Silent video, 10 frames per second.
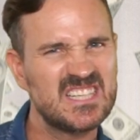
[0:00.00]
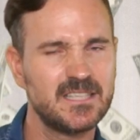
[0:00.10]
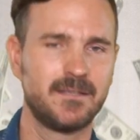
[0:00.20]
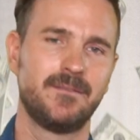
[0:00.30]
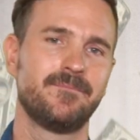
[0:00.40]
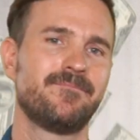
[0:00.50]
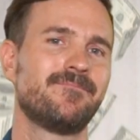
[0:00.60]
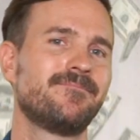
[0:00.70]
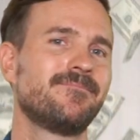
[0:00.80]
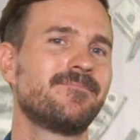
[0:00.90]

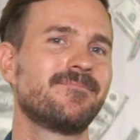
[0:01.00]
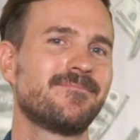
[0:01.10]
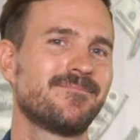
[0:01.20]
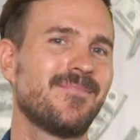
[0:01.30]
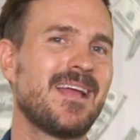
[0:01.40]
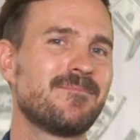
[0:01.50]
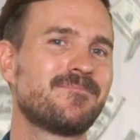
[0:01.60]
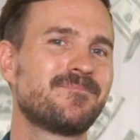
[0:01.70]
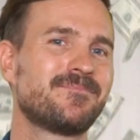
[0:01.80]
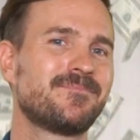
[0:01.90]

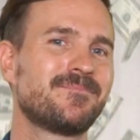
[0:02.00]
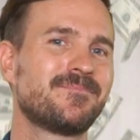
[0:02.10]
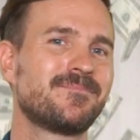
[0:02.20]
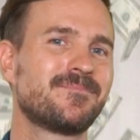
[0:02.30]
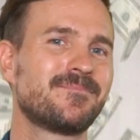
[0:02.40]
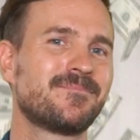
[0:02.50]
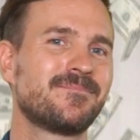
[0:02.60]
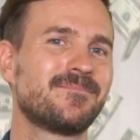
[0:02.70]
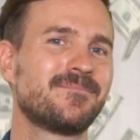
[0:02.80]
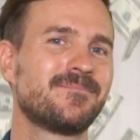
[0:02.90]

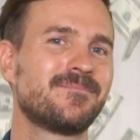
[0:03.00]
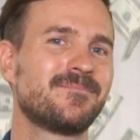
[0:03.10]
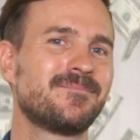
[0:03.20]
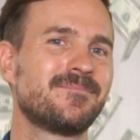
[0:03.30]
(not speaking)